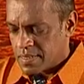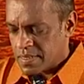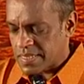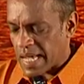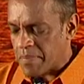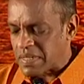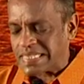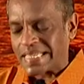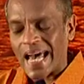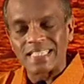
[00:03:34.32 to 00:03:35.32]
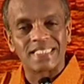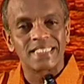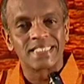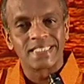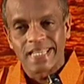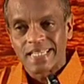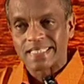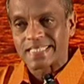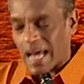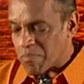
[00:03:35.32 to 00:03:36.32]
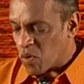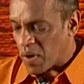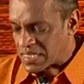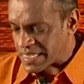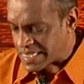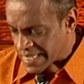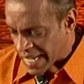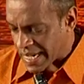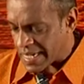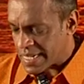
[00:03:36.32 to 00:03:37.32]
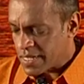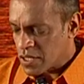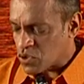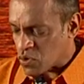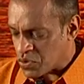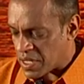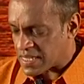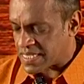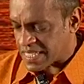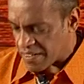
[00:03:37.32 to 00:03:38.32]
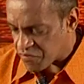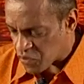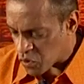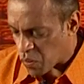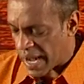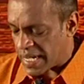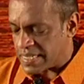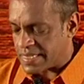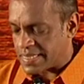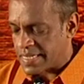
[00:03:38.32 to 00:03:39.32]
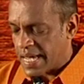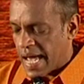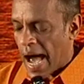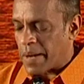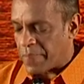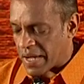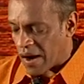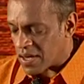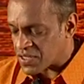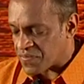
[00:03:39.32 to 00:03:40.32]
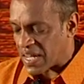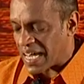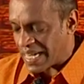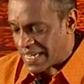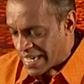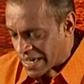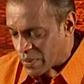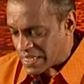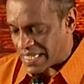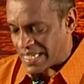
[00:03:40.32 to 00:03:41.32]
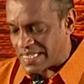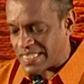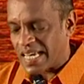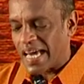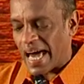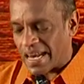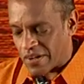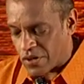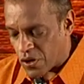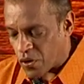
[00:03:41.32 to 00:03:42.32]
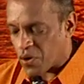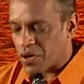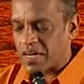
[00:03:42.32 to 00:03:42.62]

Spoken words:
The psalmist says, some were sick through their sinful ways, and because of their iniquities endured